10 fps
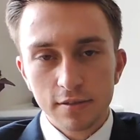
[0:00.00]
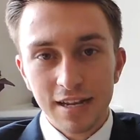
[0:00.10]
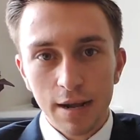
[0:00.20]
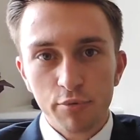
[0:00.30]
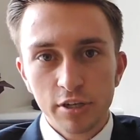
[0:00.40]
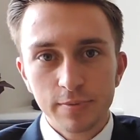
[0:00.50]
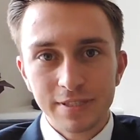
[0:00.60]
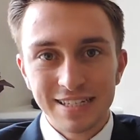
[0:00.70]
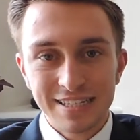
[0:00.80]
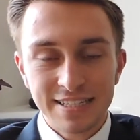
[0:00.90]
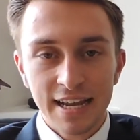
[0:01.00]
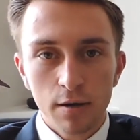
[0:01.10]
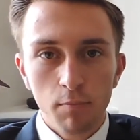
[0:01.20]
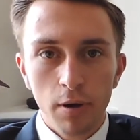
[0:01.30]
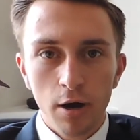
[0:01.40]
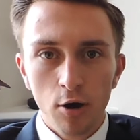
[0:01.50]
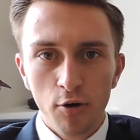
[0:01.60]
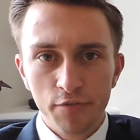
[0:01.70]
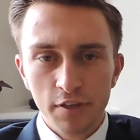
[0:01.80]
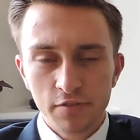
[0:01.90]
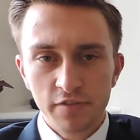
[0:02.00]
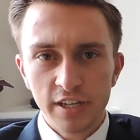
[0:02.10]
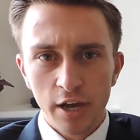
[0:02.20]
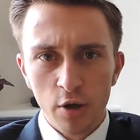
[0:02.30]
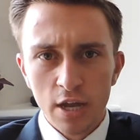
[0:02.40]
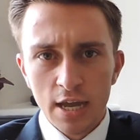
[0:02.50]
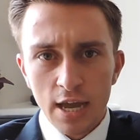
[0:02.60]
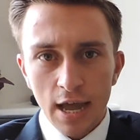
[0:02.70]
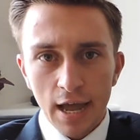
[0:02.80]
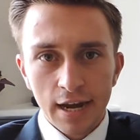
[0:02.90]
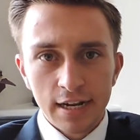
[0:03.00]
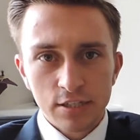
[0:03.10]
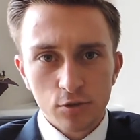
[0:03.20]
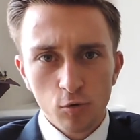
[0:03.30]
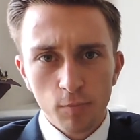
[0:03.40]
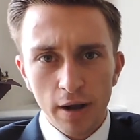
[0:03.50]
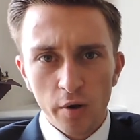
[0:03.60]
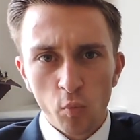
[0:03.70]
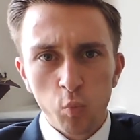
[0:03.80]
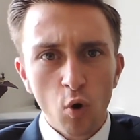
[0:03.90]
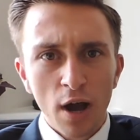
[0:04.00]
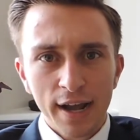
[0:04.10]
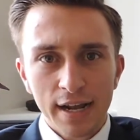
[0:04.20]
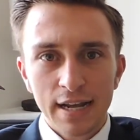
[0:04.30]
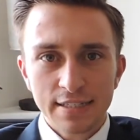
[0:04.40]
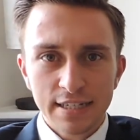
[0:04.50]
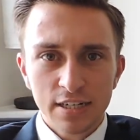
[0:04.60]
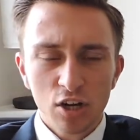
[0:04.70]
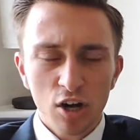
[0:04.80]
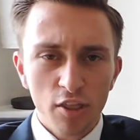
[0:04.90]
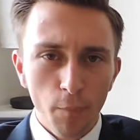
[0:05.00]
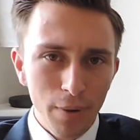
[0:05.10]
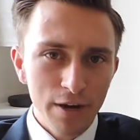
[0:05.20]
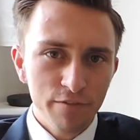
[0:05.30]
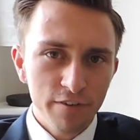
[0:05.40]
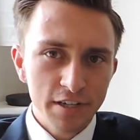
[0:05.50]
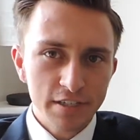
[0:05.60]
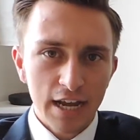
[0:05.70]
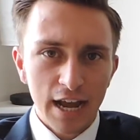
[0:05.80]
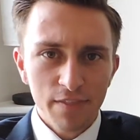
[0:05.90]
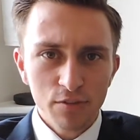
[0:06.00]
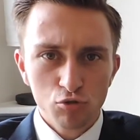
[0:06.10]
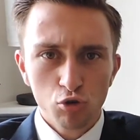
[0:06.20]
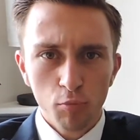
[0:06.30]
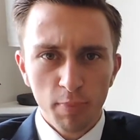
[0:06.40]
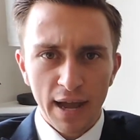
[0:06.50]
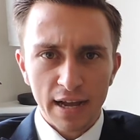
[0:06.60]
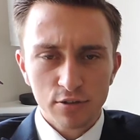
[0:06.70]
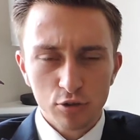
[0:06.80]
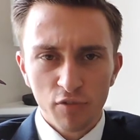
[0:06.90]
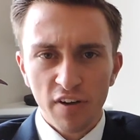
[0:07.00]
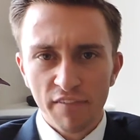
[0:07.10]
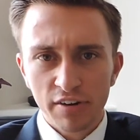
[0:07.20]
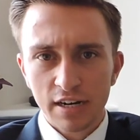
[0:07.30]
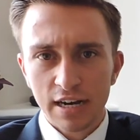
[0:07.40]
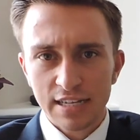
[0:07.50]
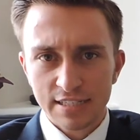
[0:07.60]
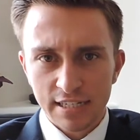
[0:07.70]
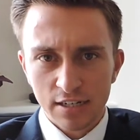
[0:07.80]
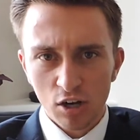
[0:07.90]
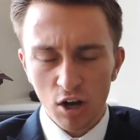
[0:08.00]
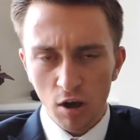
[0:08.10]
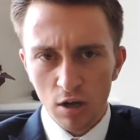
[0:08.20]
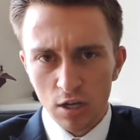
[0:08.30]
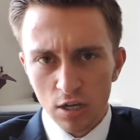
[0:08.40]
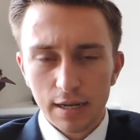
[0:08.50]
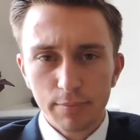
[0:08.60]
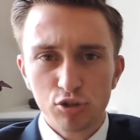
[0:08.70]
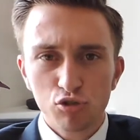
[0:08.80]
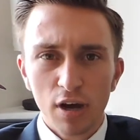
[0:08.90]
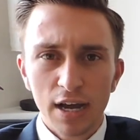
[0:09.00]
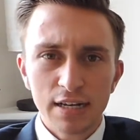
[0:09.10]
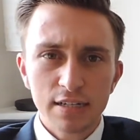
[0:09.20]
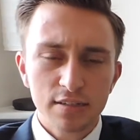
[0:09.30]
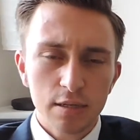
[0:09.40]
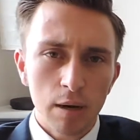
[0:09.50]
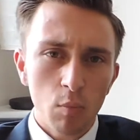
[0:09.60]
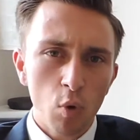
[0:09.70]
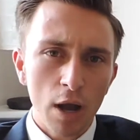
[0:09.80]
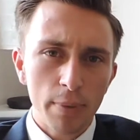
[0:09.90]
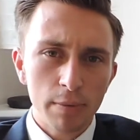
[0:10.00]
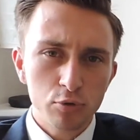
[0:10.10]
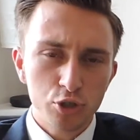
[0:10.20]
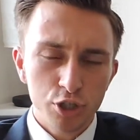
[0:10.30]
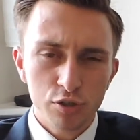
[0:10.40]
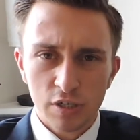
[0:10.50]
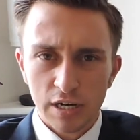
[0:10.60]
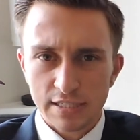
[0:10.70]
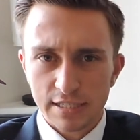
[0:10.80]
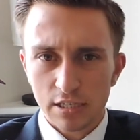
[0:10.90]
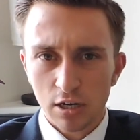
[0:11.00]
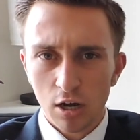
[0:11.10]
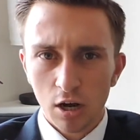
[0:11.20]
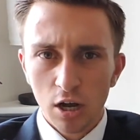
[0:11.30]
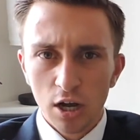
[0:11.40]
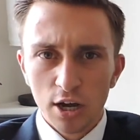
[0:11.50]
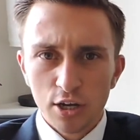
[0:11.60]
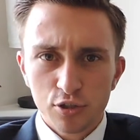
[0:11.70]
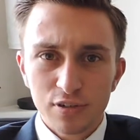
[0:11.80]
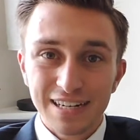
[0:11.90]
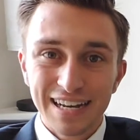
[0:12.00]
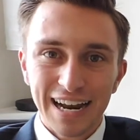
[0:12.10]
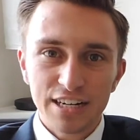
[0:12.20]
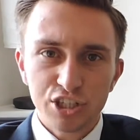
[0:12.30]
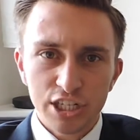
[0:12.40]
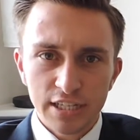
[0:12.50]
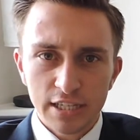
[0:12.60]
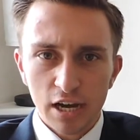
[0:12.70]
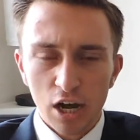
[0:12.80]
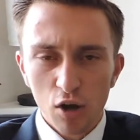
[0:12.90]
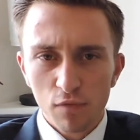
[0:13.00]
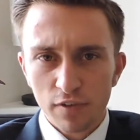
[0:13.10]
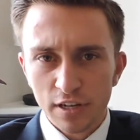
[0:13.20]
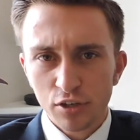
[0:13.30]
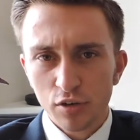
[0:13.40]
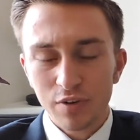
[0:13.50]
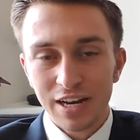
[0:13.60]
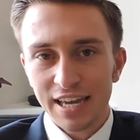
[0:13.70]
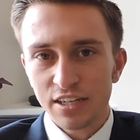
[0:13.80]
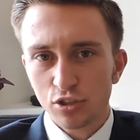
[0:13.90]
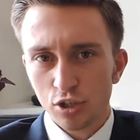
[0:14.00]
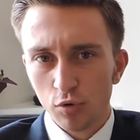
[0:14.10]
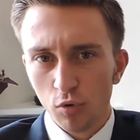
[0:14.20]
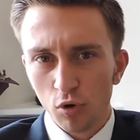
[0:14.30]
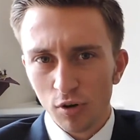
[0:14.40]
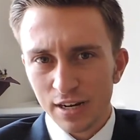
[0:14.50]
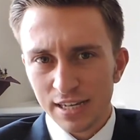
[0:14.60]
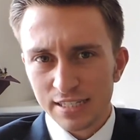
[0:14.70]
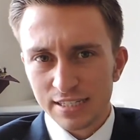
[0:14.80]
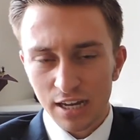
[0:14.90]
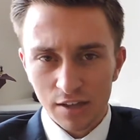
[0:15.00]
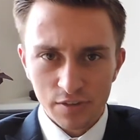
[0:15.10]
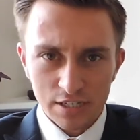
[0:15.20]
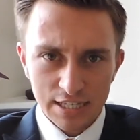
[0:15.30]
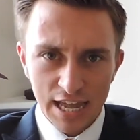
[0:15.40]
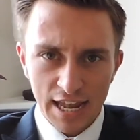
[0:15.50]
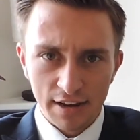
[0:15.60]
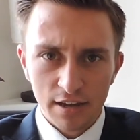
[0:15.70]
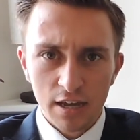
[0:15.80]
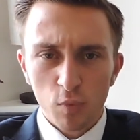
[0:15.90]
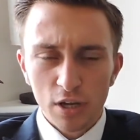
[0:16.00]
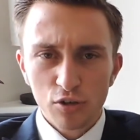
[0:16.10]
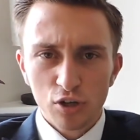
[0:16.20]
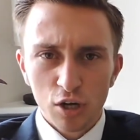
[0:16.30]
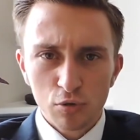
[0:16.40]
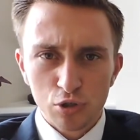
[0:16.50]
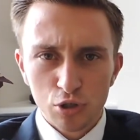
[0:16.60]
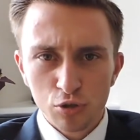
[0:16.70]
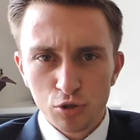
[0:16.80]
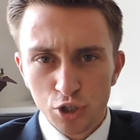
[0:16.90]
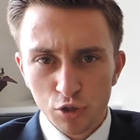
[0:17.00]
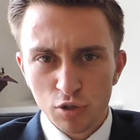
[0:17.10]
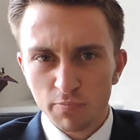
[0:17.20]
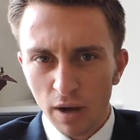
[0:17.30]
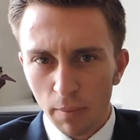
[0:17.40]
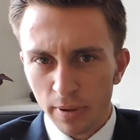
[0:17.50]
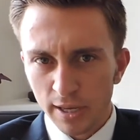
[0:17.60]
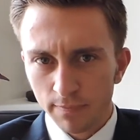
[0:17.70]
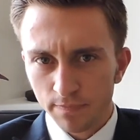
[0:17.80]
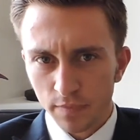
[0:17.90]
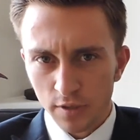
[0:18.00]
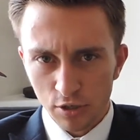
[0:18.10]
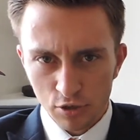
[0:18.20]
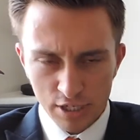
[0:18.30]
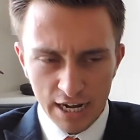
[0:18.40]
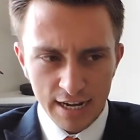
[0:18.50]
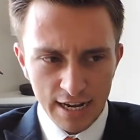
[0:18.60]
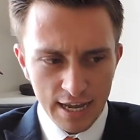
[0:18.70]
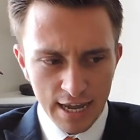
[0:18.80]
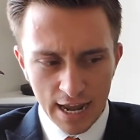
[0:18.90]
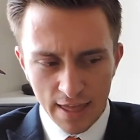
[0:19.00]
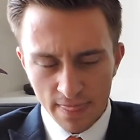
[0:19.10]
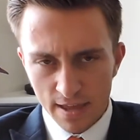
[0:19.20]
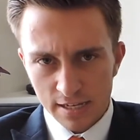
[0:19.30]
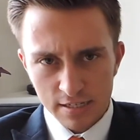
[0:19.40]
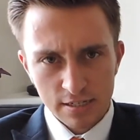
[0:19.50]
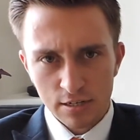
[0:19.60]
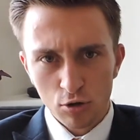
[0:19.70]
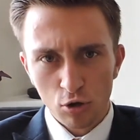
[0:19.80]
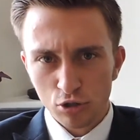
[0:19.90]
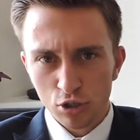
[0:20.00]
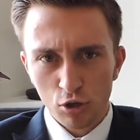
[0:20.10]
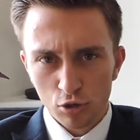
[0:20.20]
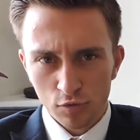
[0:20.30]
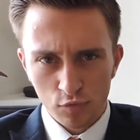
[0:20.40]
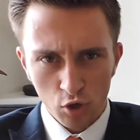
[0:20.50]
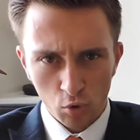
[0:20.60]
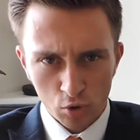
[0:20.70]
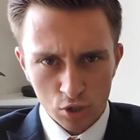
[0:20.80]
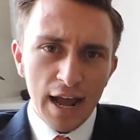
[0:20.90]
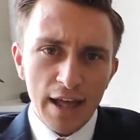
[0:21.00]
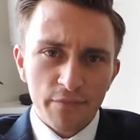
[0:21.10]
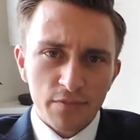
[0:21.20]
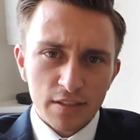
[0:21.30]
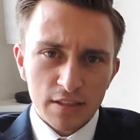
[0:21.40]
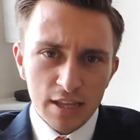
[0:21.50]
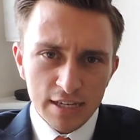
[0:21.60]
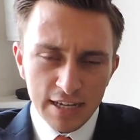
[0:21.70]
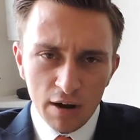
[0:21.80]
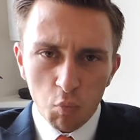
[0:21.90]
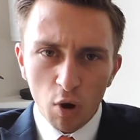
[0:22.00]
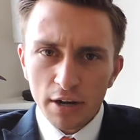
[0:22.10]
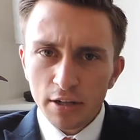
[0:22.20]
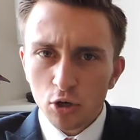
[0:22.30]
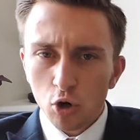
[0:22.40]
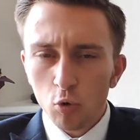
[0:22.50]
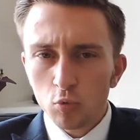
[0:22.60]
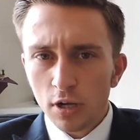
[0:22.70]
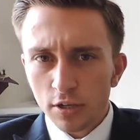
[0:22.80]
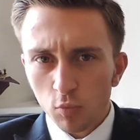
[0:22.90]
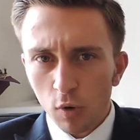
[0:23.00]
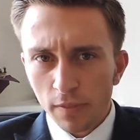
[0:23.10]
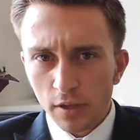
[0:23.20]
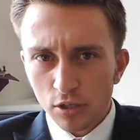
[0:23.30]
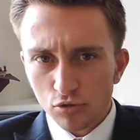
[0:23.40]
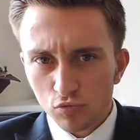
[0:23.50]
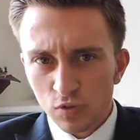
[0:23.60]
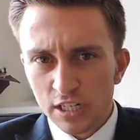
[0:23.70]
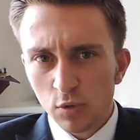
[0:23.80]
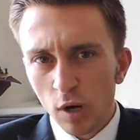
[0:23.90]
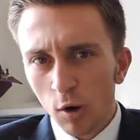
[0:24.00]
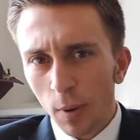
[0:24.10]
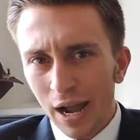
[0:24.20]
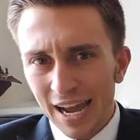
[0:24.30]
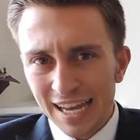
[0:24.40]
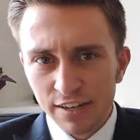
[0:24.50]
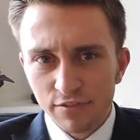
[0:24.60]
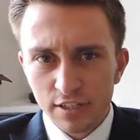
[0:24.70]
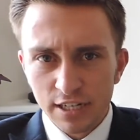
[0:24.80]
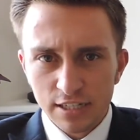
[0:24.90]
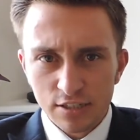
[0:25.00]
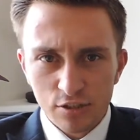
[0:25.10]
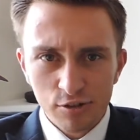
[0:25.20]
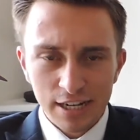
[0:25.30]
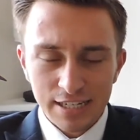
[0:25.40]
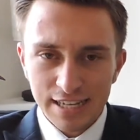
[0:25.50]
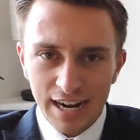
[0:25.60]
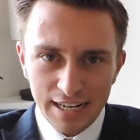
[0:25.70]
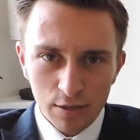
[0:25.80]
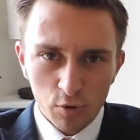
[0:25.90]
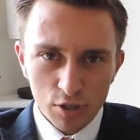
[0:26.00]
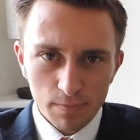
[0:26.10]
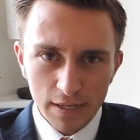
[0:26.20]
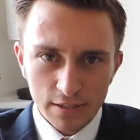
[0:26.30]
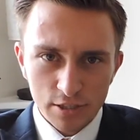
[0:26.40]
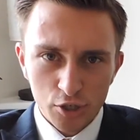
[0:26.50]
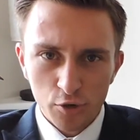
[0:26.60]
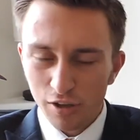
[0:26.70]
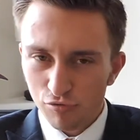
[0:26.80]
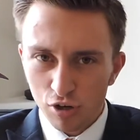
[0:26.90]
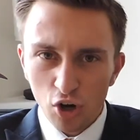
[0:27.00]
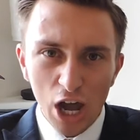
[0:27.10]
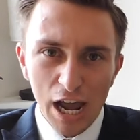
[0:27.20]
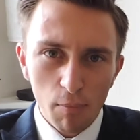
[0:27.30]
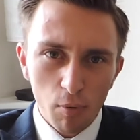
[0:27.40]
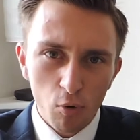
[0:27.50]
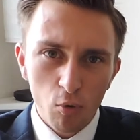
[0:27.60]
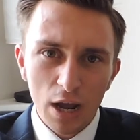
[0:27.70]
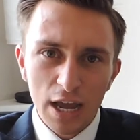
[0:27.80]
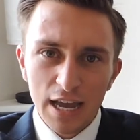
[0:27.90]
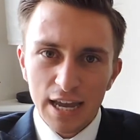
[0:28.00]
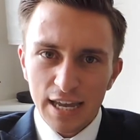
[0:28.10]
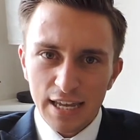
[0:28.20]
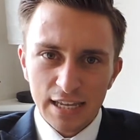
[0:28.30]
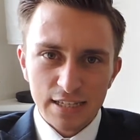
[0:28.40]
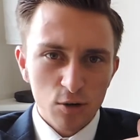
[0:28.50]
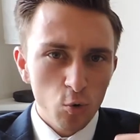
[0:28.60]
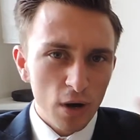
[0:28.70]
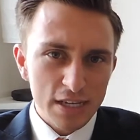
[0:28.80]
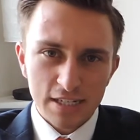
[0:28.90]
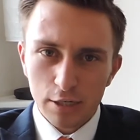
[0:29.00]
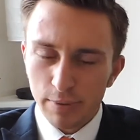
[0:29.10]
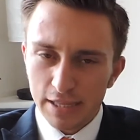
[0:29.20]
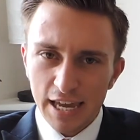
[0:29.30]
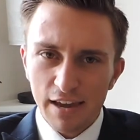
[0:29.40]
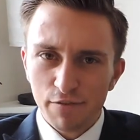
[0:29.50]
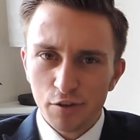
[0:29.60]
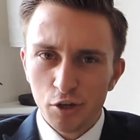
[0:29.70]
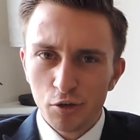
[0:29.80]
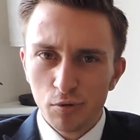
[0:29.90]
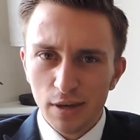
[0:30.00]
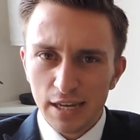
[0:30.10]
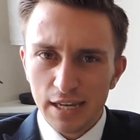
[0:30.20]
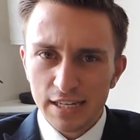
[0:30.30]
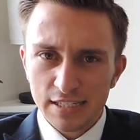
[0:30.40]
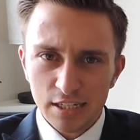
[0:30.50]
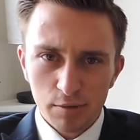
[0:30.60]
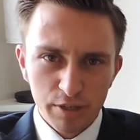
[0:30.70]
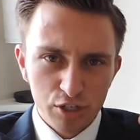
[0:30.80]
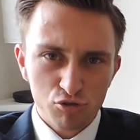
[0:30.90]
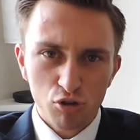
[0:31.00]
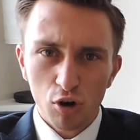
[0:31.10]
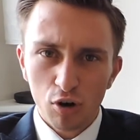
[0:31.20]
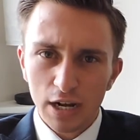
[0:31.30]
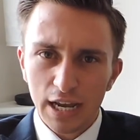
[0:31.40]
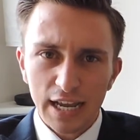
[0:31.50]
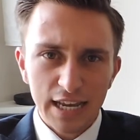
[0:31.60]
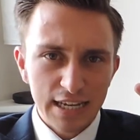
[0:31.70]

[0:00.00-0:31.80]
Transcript: So that brings me to the second part of this video. And it's all about why a classic car, the benefits and the drawbacks of having a classic car. So let me try and sum up why people choose a classic car to an analogy that hopefully you can relate to or at least understand. When you go to choose a puppy, you stand there and there's lots and lots of dogs. And there's that one in the corner, the one that's really well behaved and it's doing exactly what it's meant to do. It's reliable, it's always going to be there for you, it's going to be strong.